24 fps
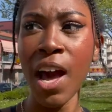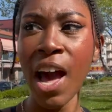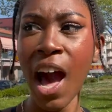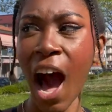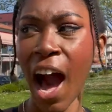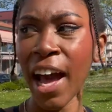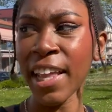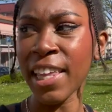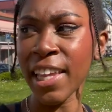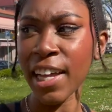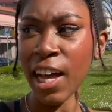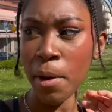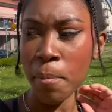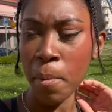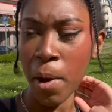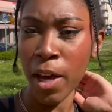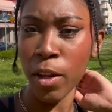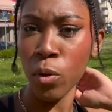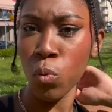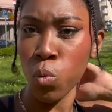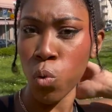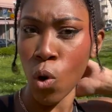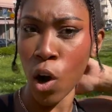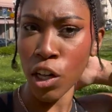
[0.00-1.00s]
I think I paid
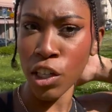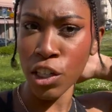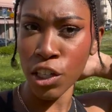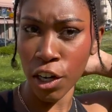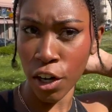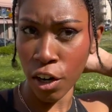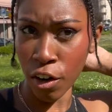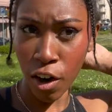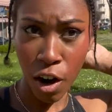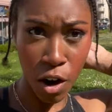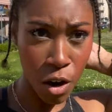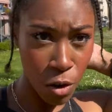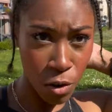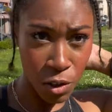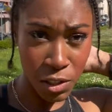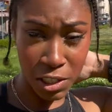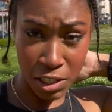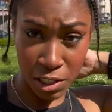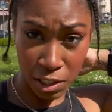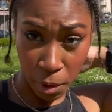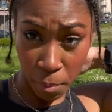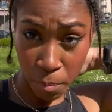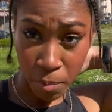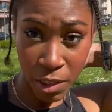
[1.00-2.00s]
1 euro and
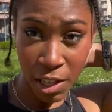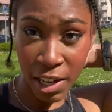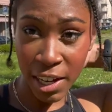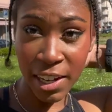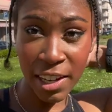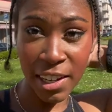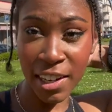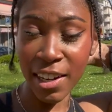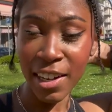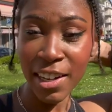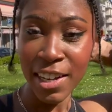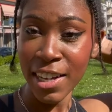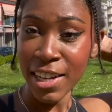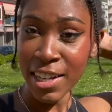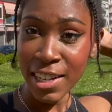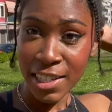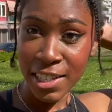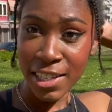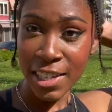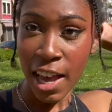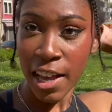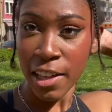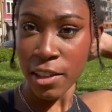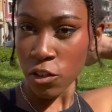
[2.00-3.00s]
something
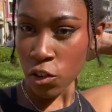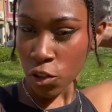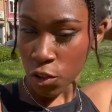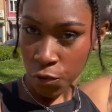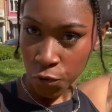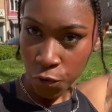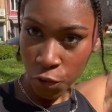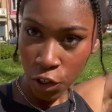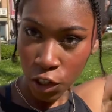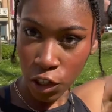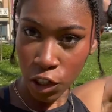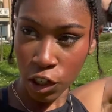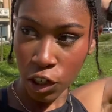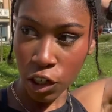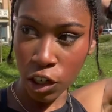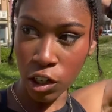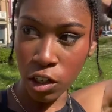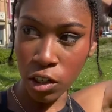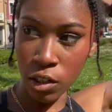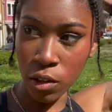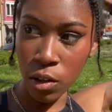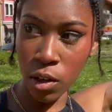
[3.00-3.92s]
cents for